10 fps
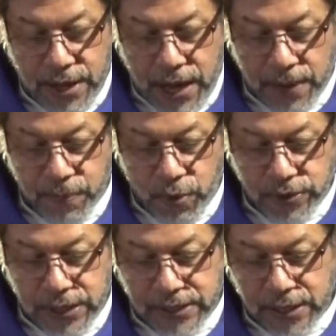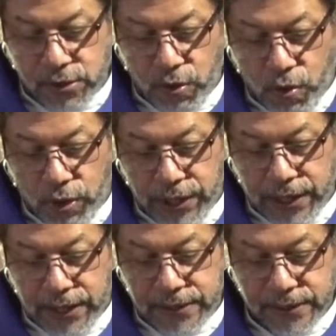and Moses has ordered
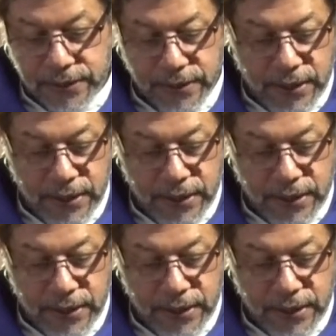us